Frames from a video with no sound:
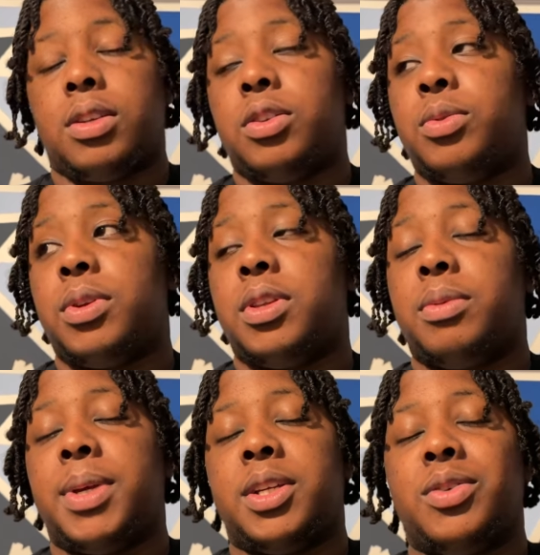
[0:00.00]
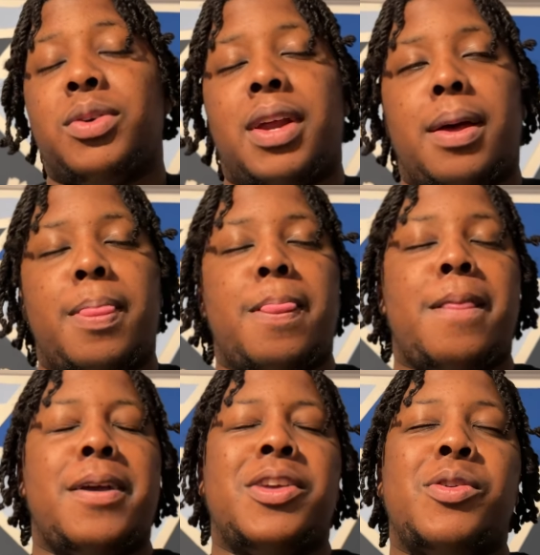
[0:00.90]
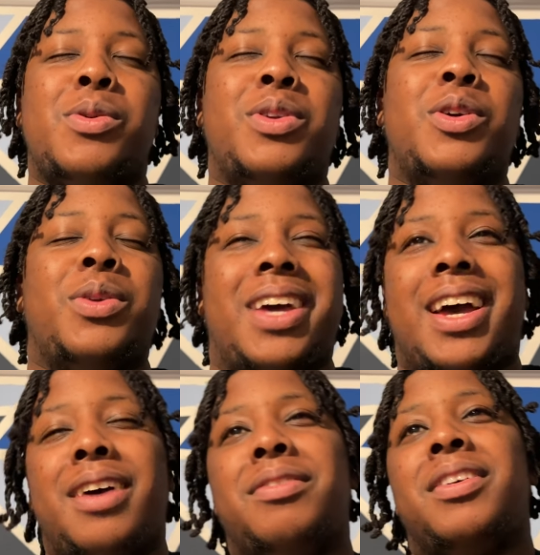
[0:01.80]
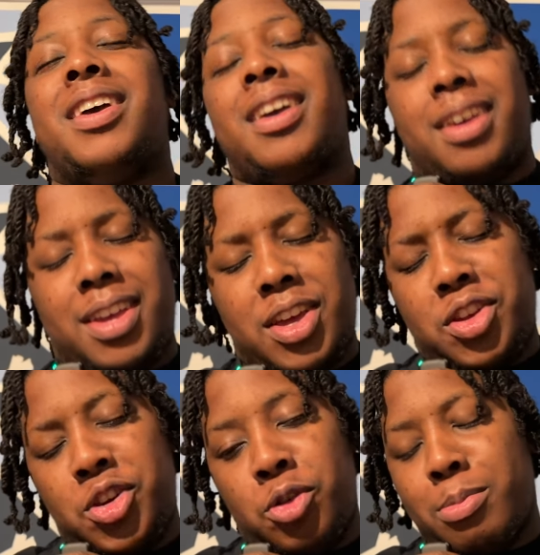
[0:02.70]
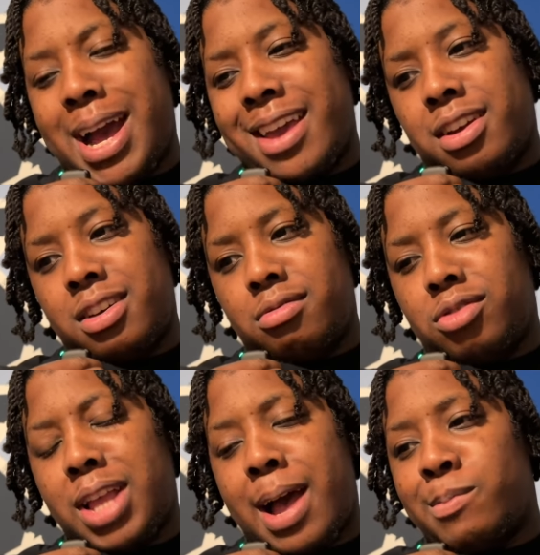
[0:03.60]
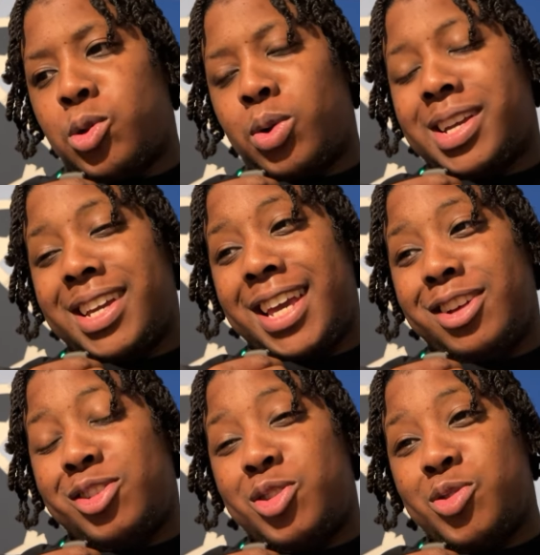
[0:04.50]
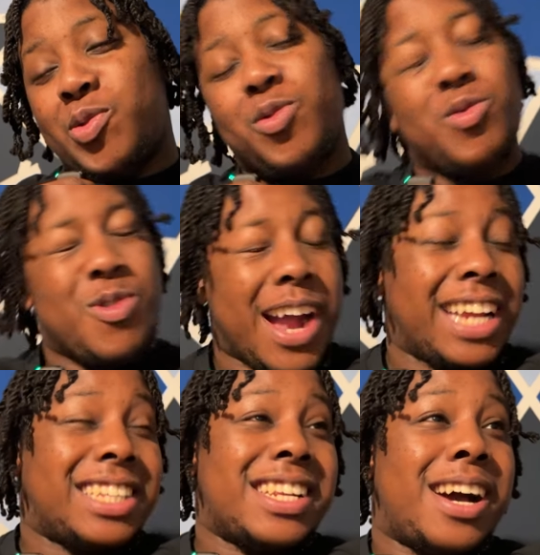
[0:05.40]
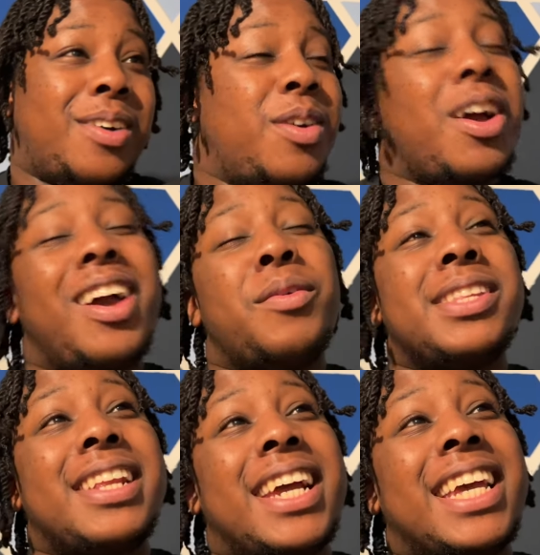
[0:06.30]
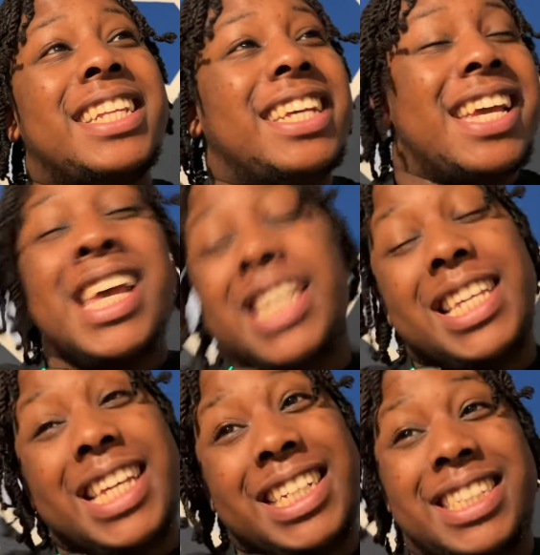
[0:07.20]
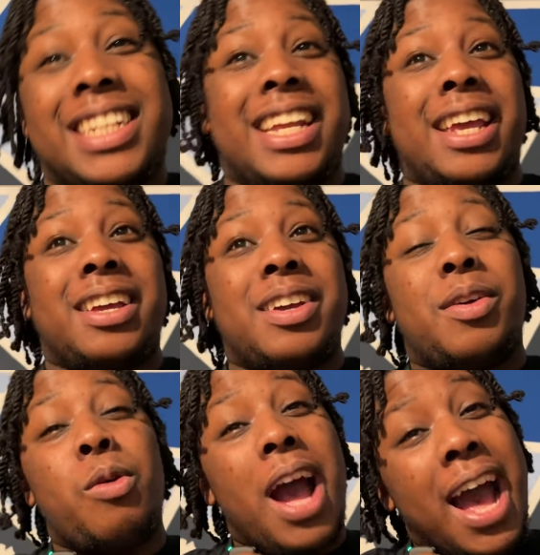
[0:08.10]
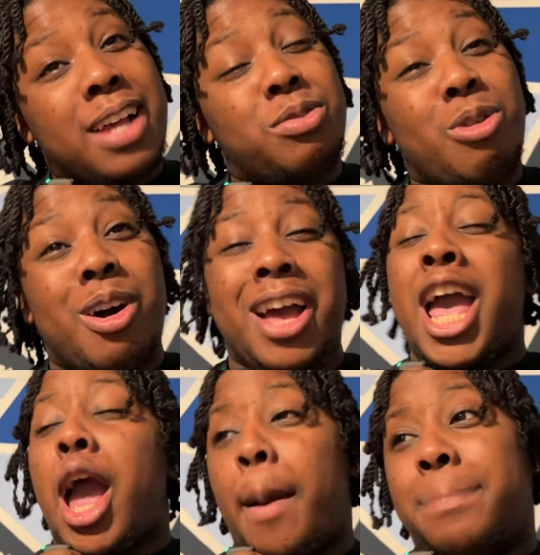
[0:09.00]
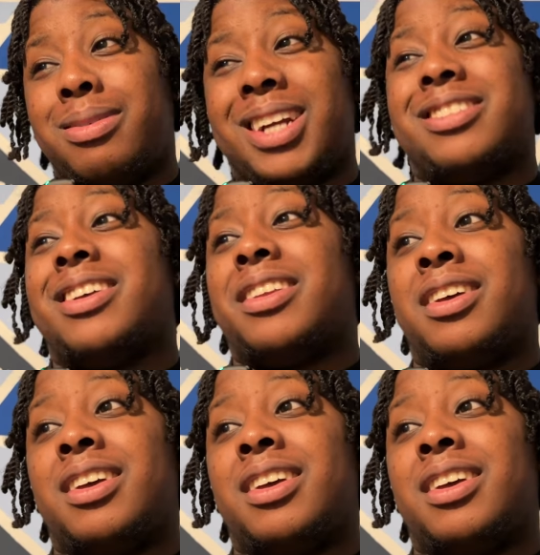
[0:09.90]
I just wanted to make sure that you all knew that I have a new mic that I'm talking into right now. When did I get it? Yesterday. As what? A present.